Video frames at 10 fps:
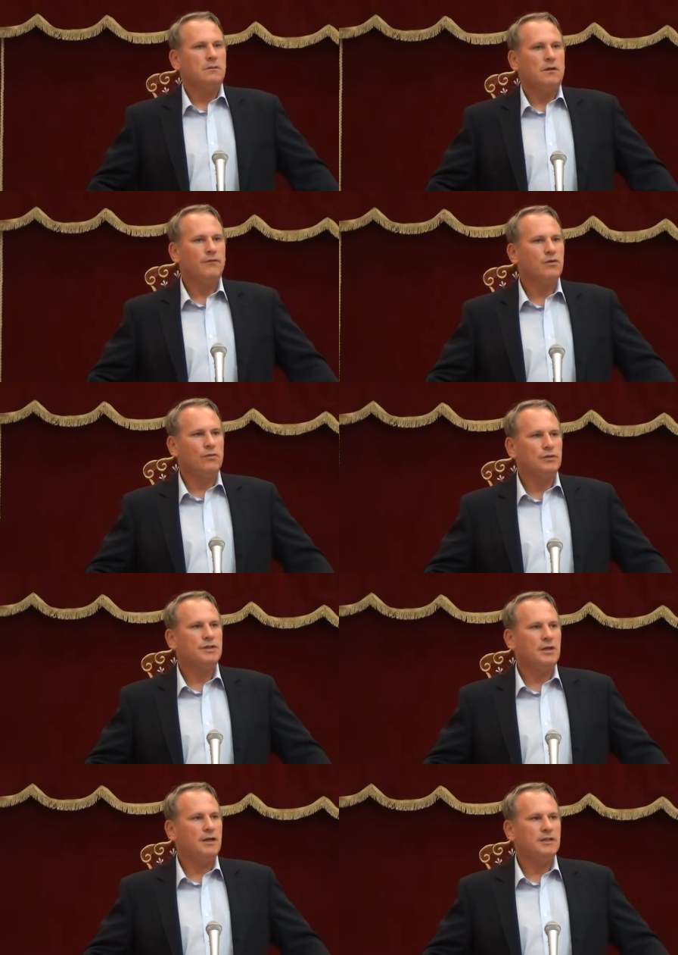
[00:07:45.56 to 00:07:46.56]
of course,
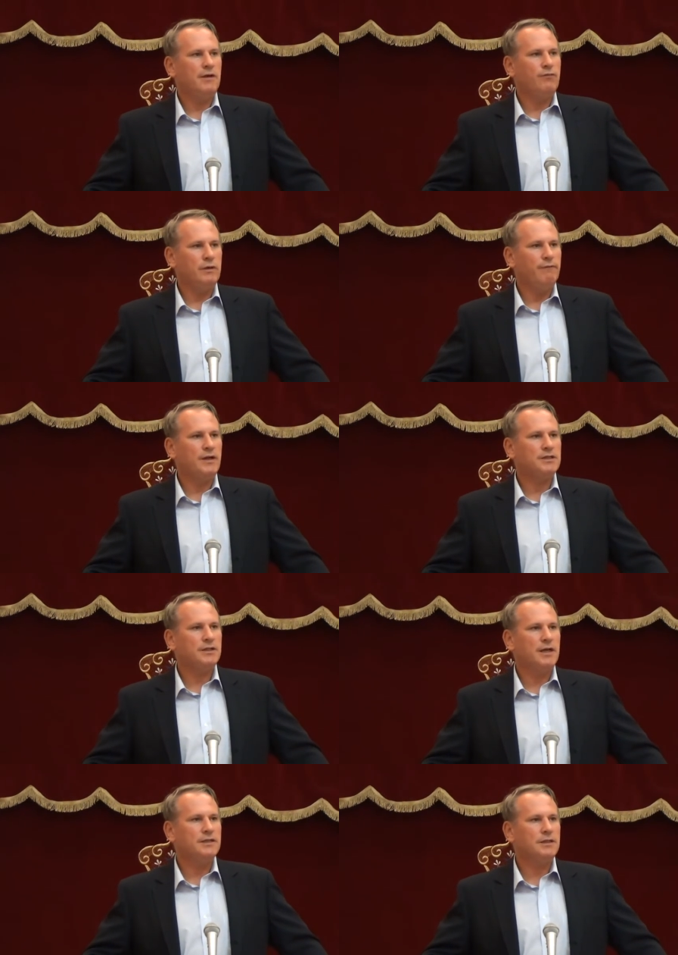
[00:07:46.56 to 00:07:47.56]
the IDF will
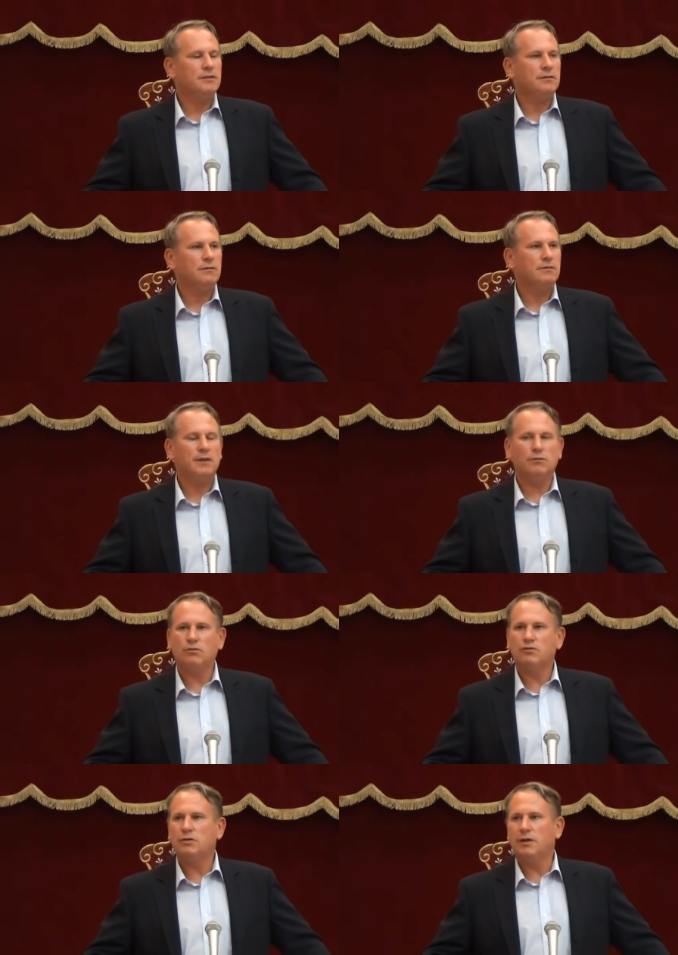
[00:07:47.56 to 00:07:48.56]
investigate it, they
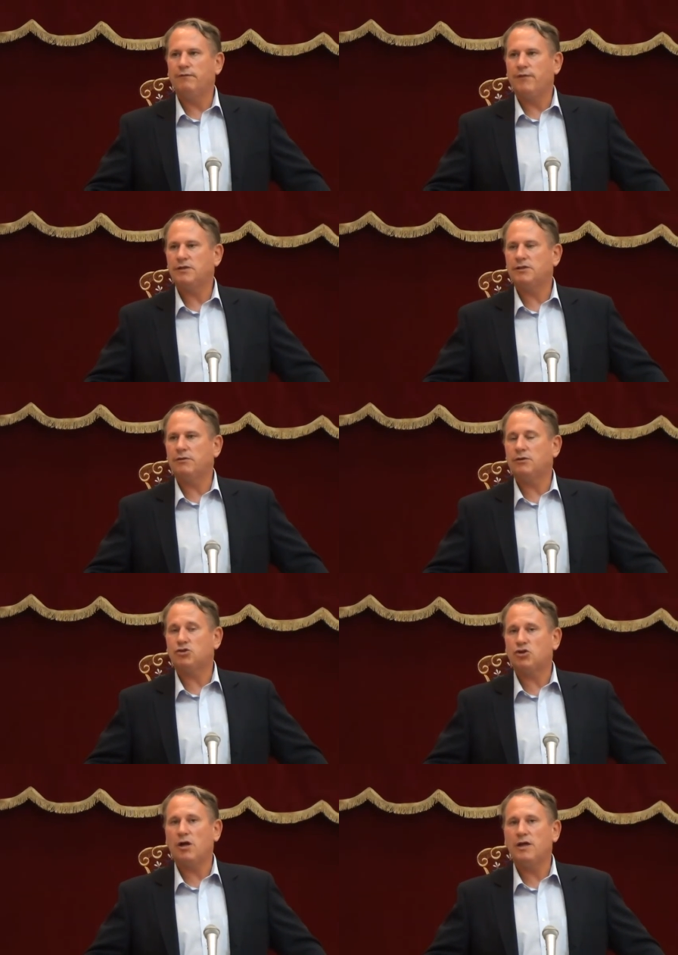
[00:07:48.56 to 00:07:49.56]
will
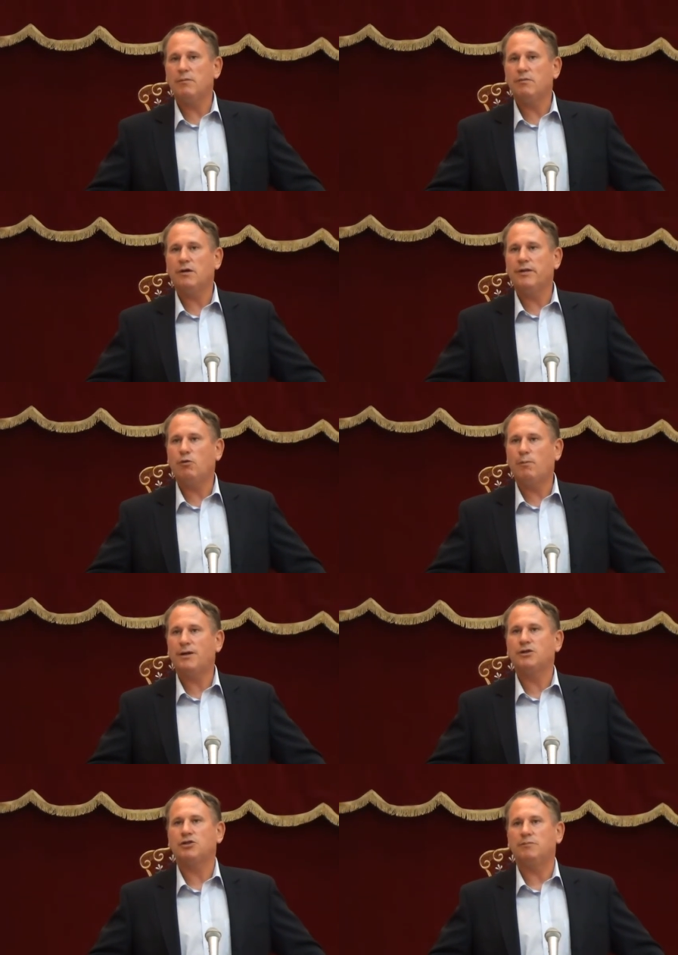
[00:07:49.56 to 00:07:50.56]
try him, and they will
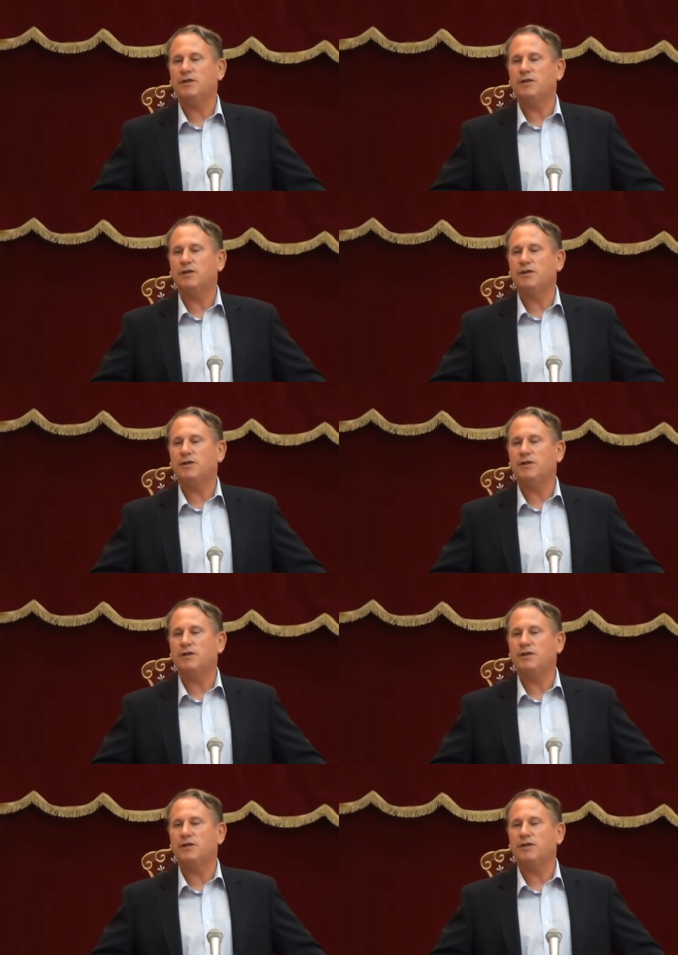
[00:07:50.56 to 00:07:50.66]
punish him.